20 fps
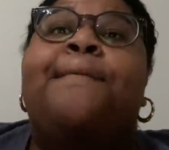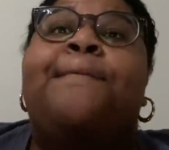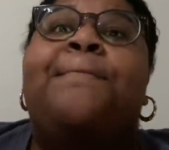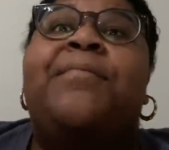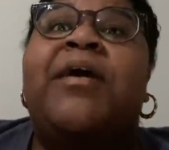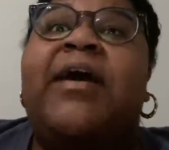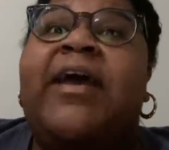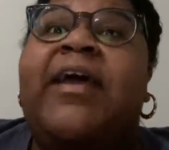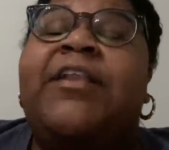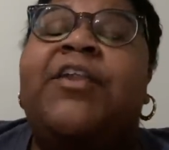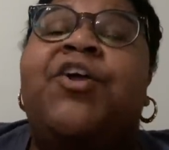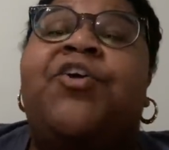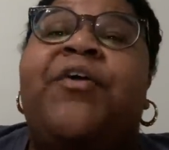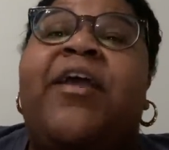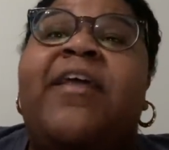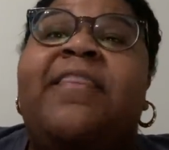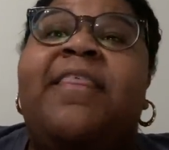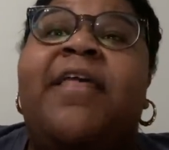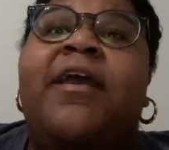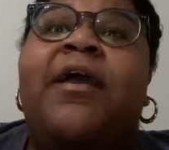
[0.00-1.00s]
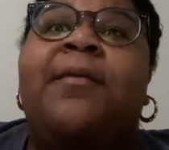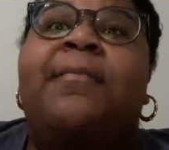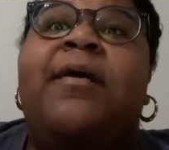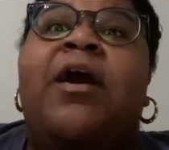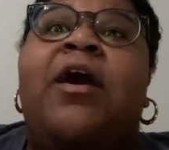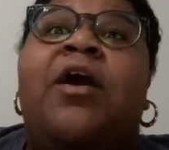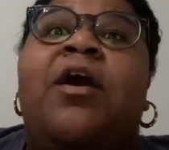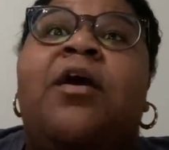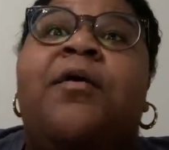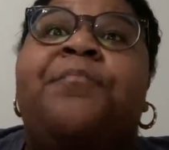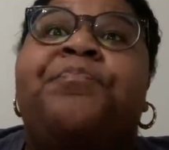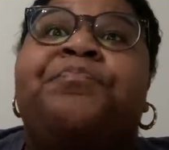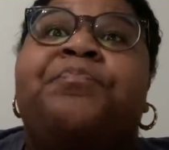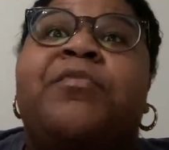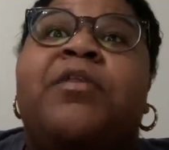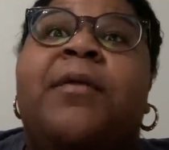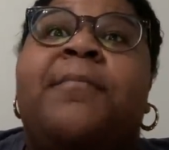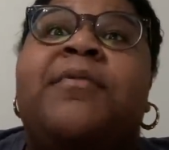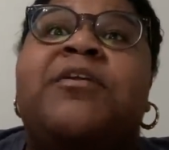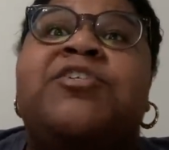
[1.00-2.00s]
But the great thing about
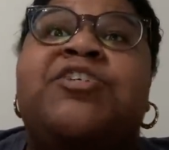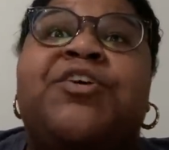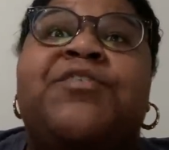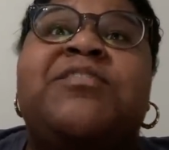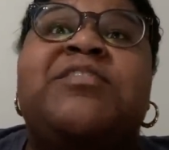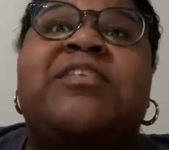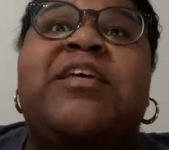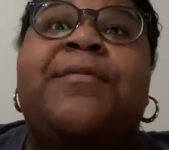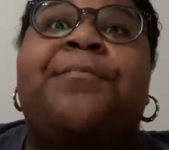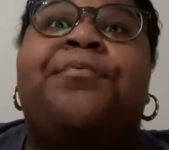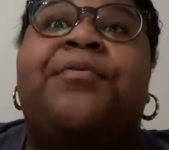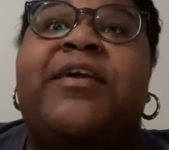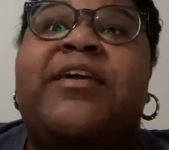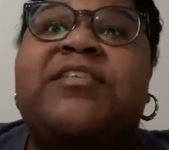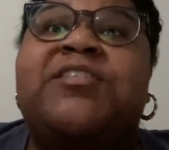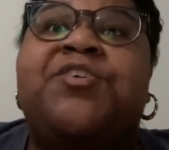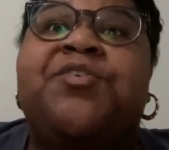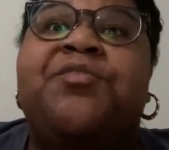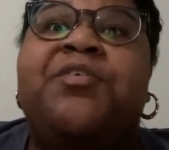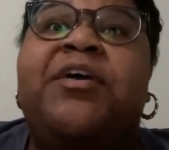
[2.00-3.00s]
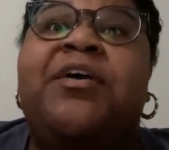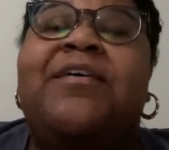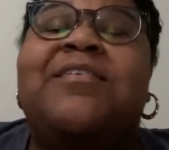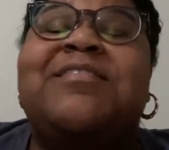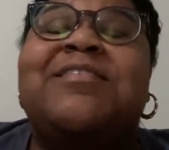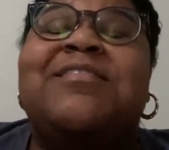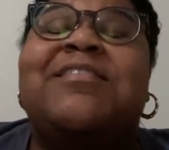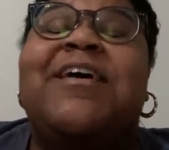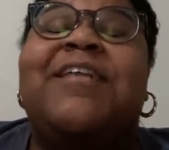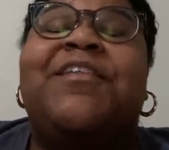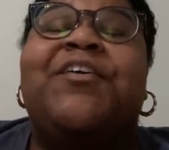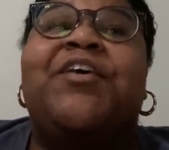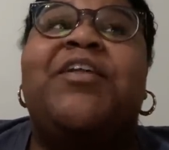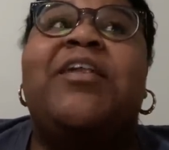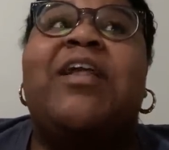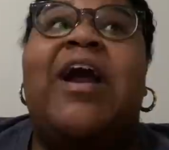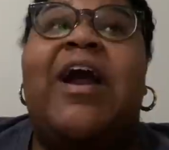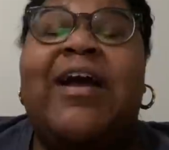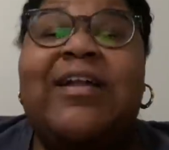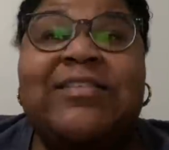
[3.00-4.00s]
Mejosi press-on nails is that they're
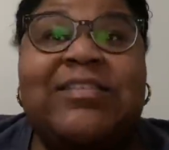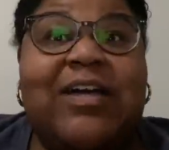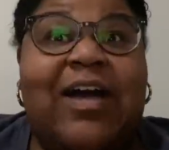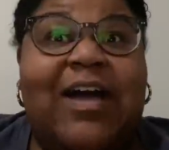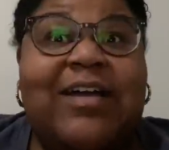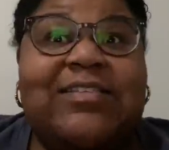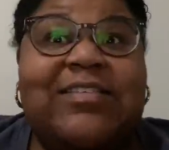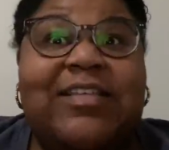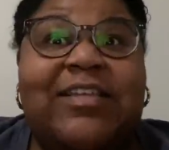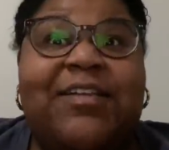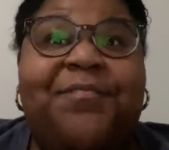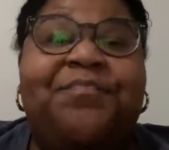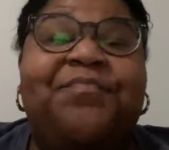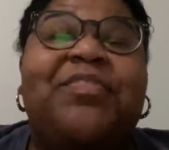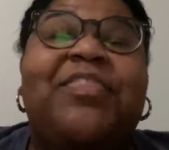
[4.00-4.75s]
non-toxic.